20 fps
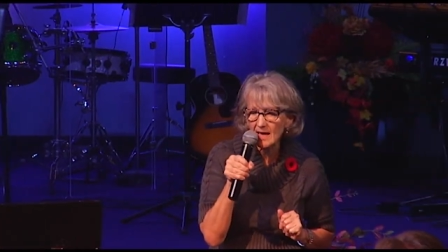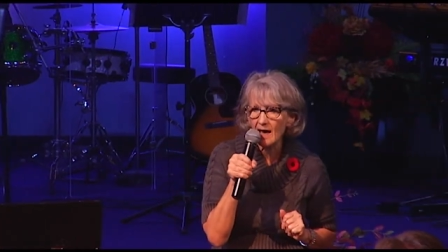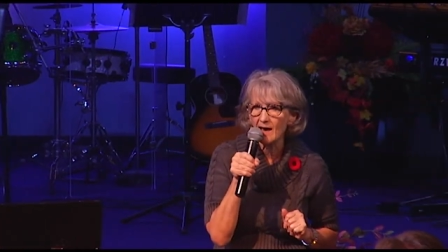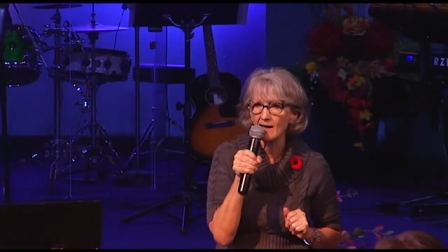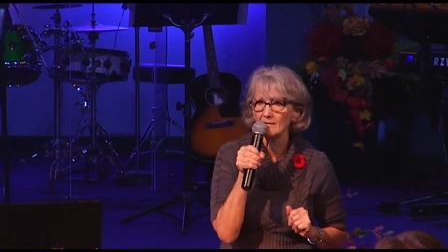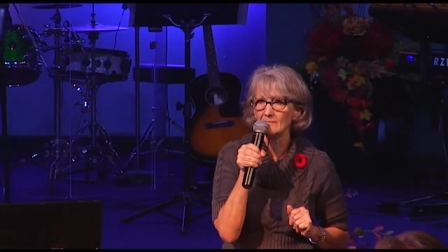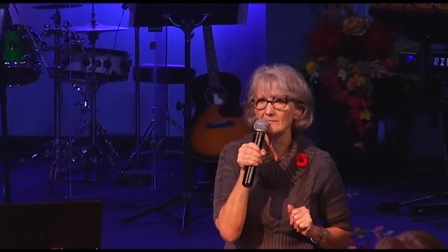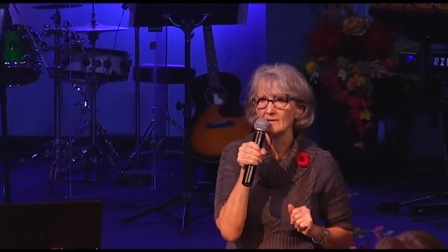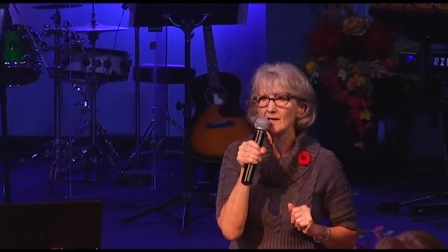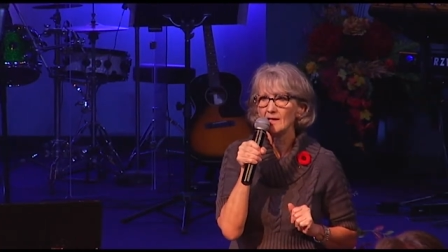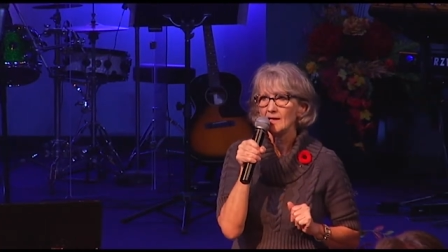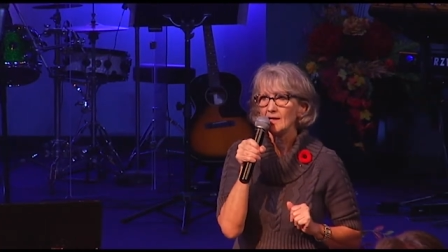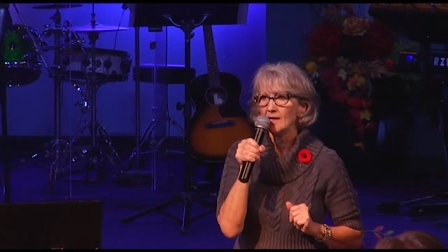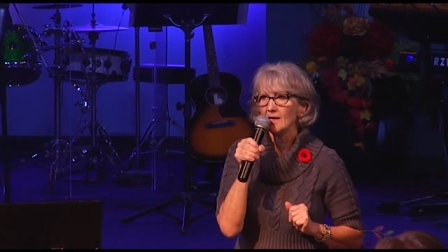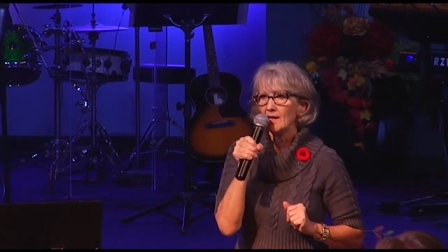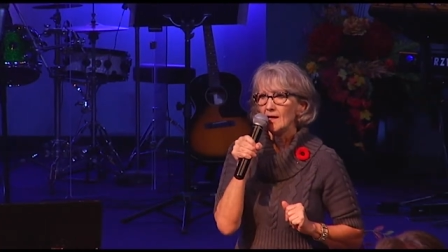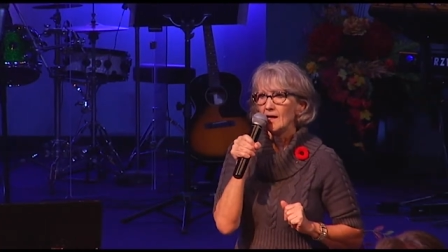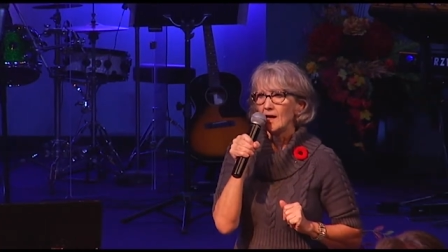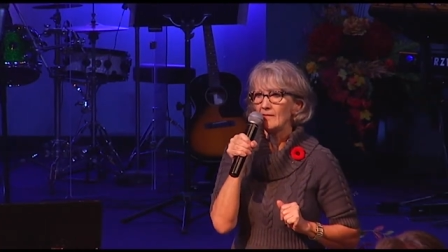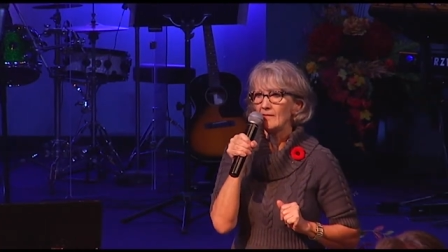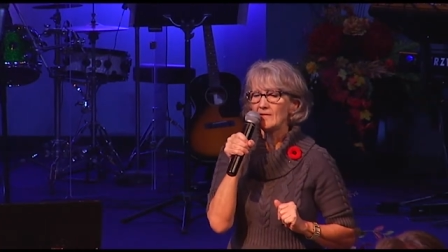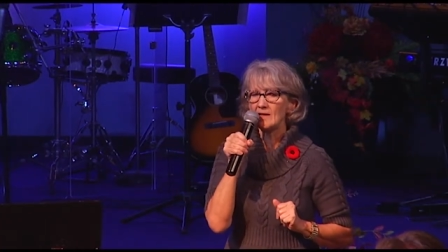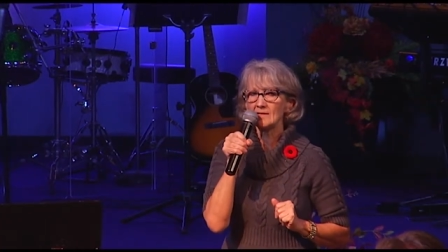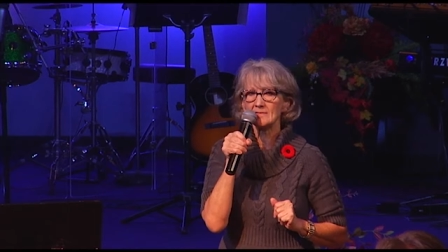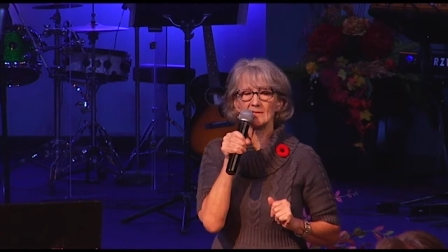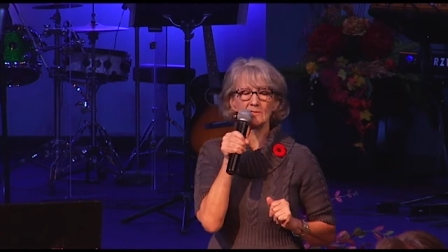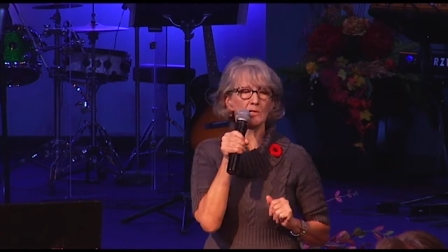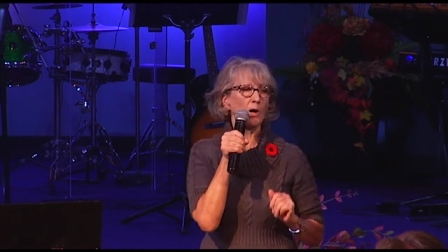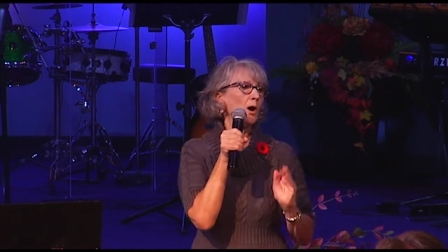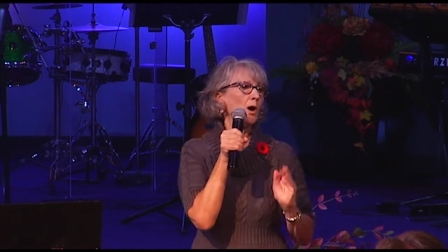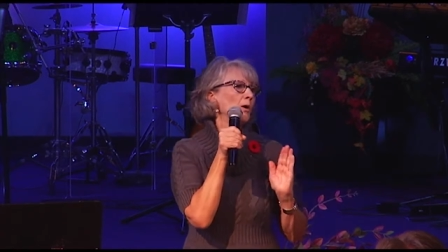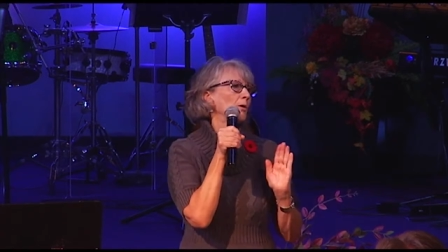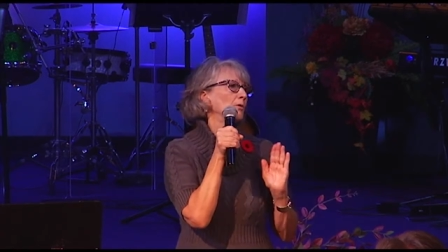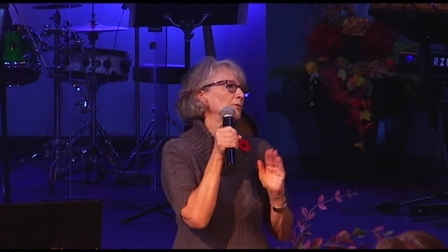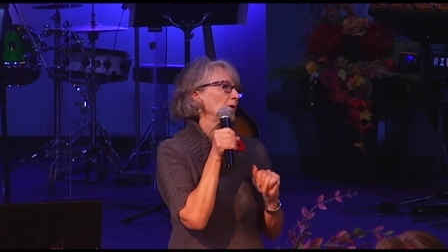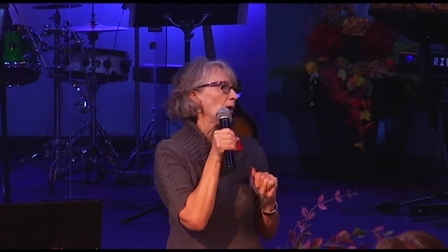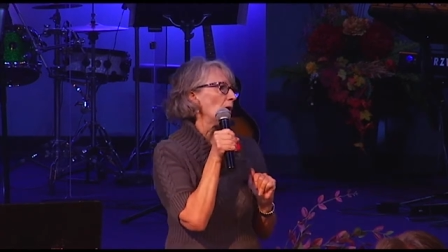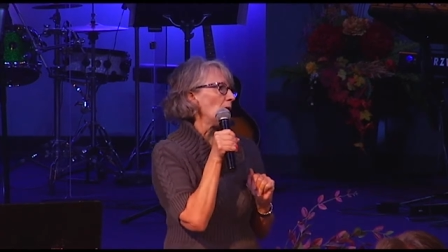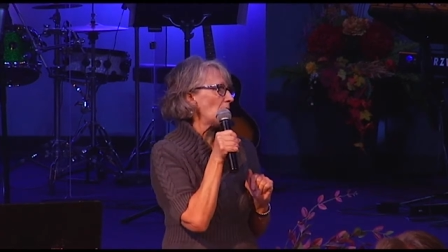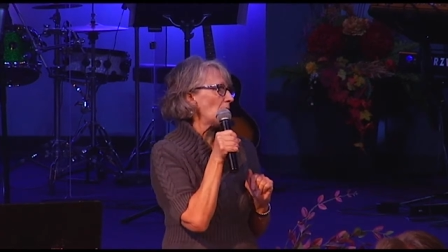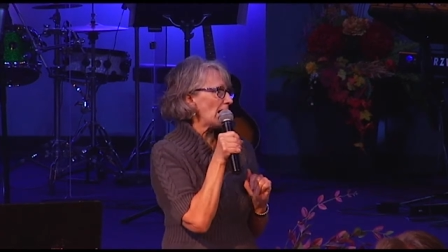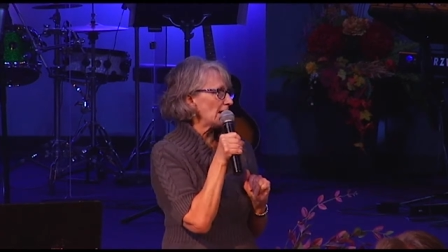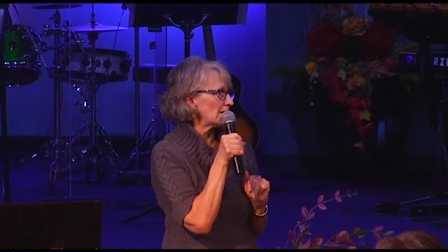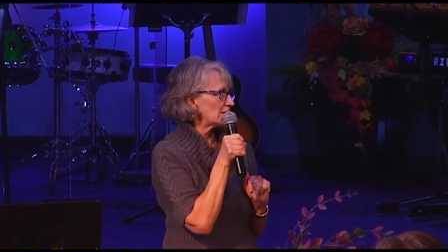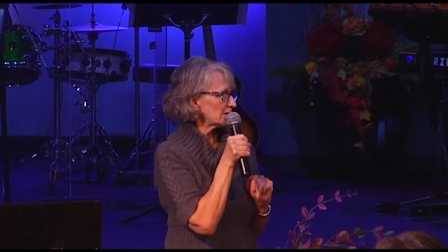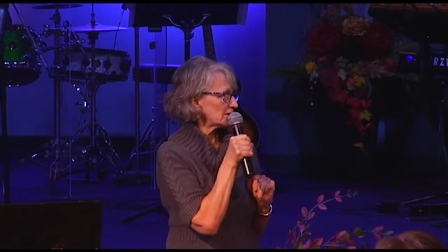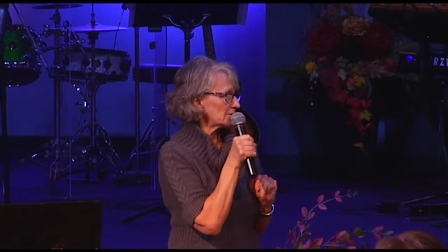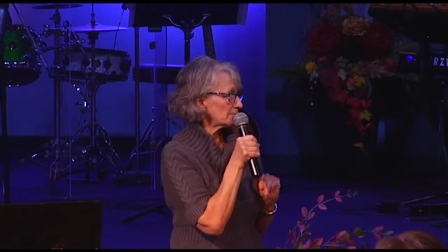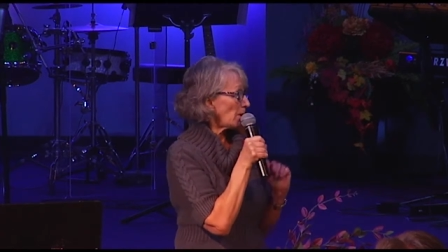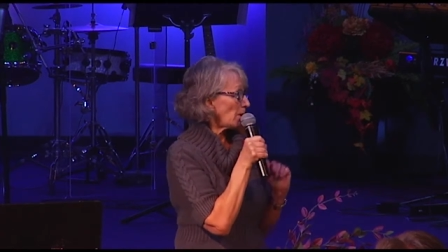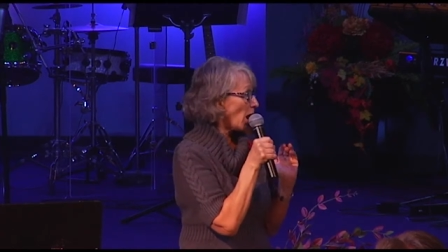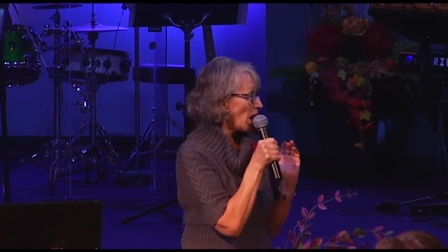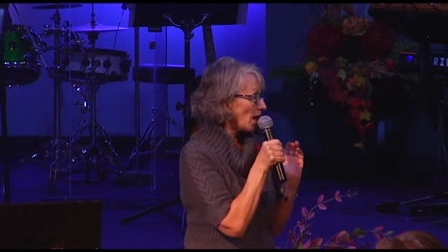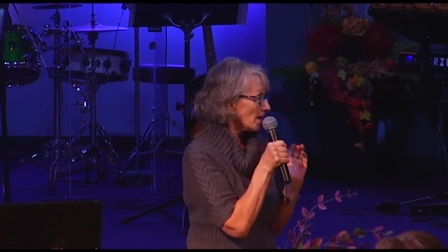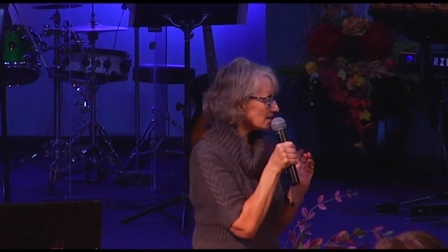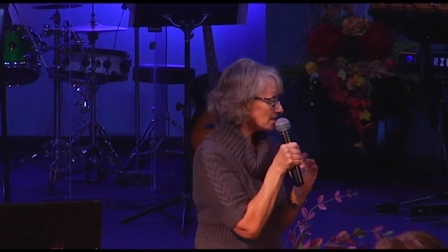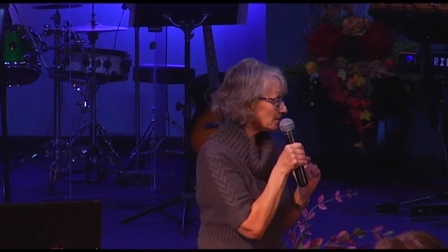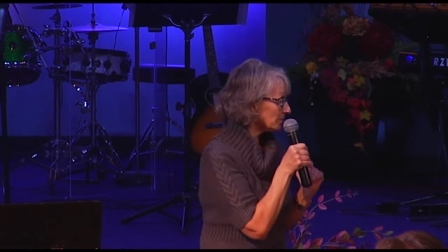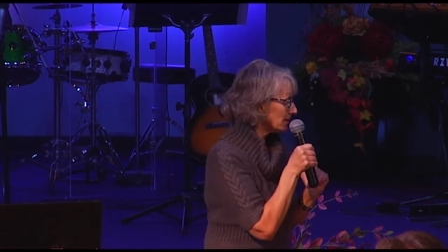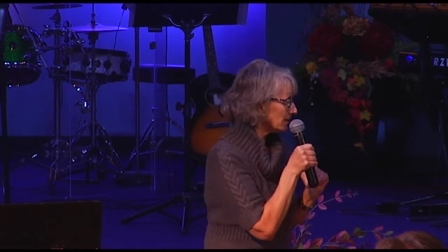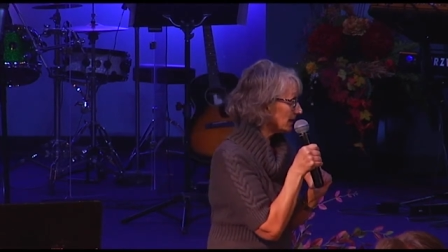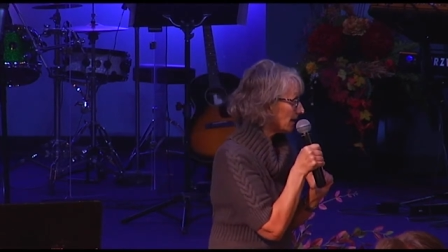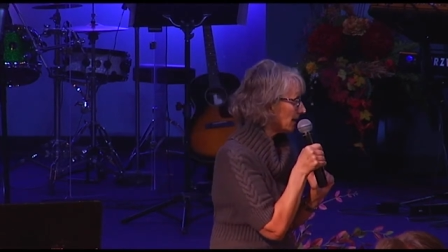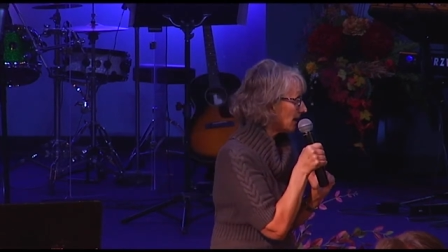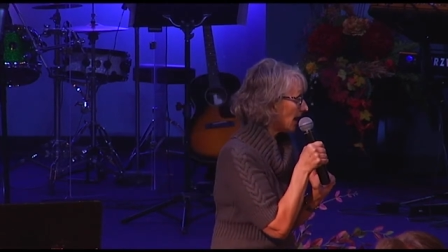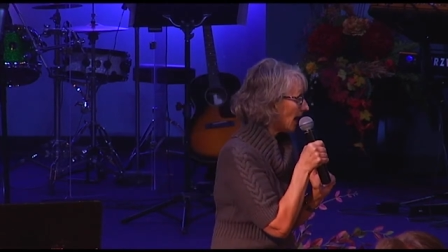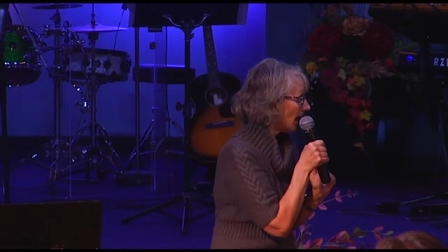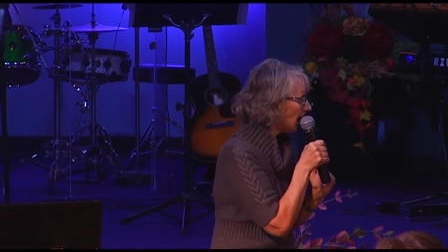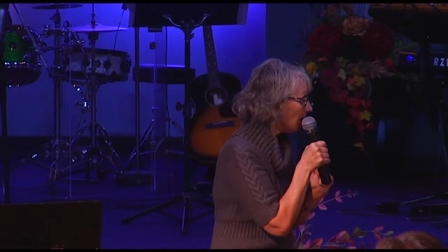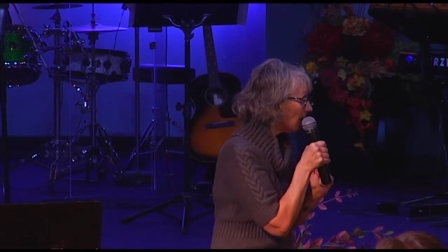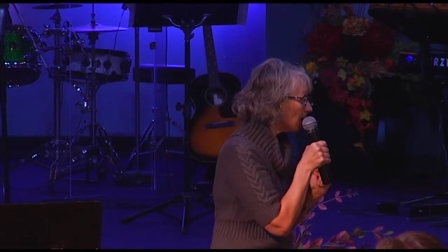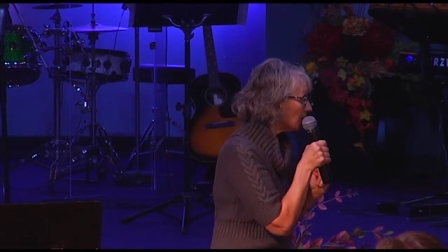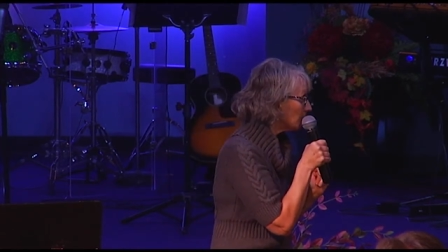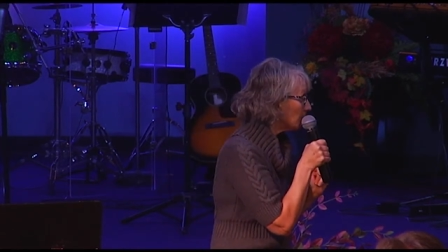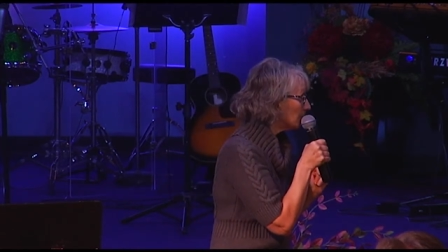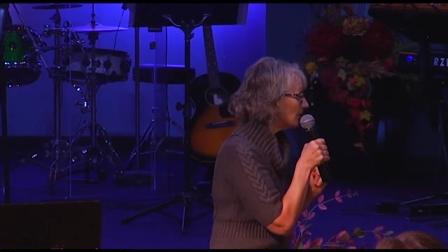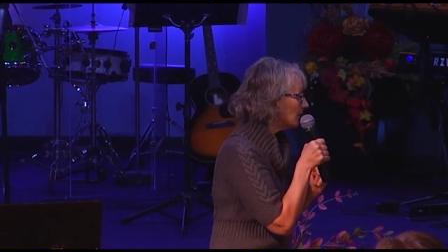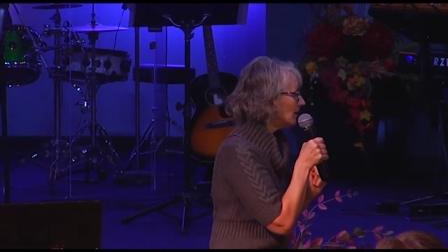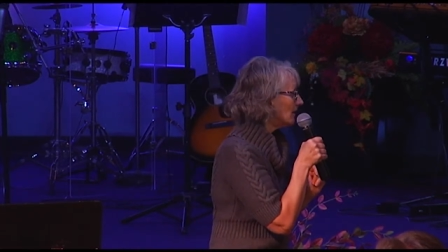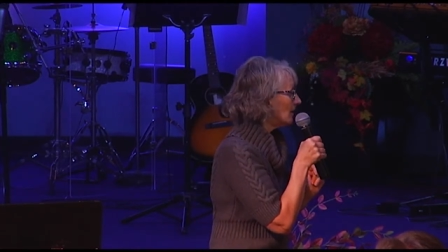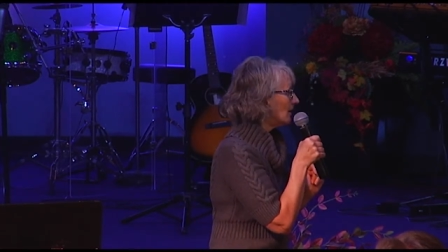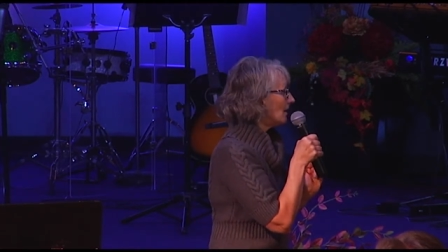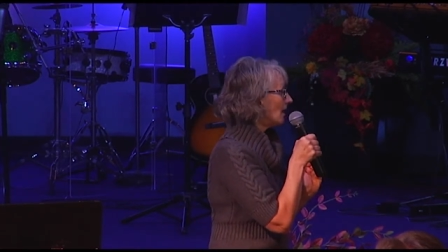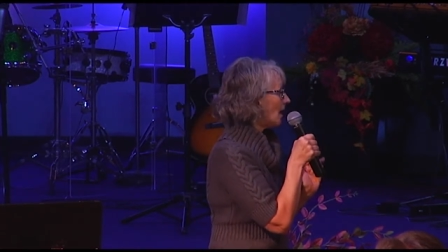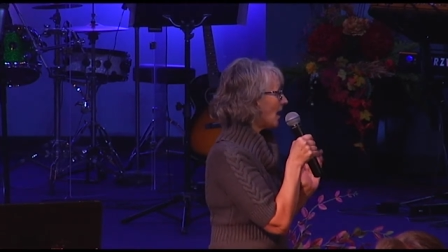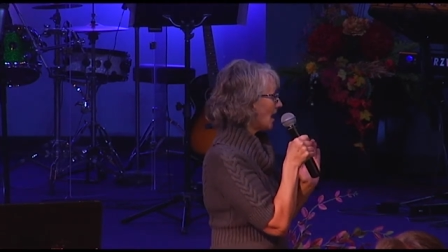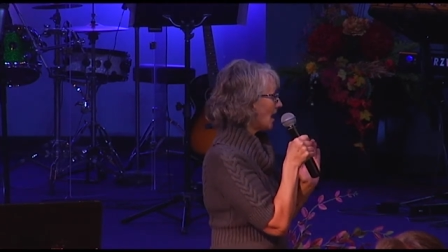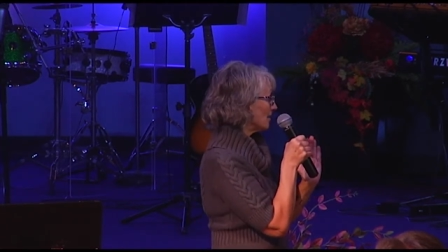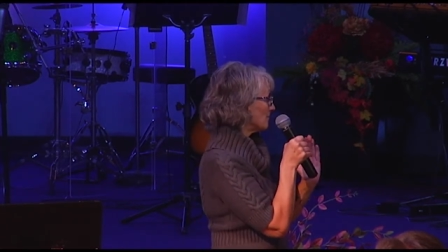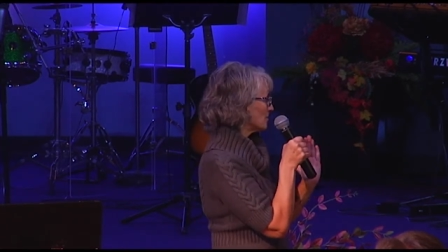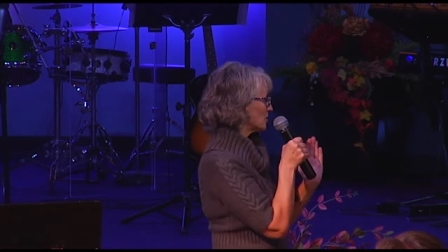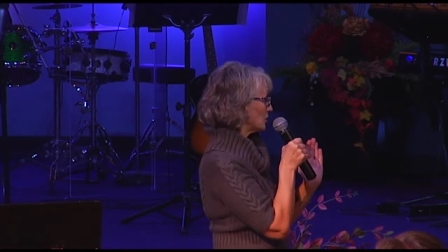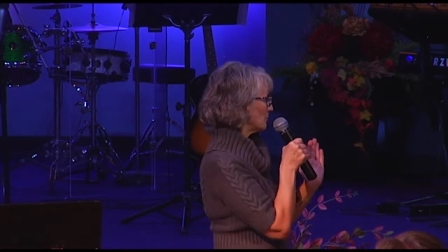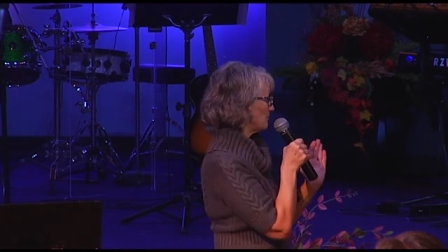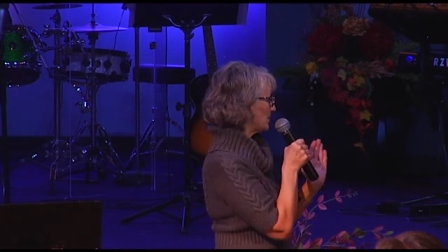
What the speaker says: at him, and then says, "Oh, no, I couldn't possibly help. I'm too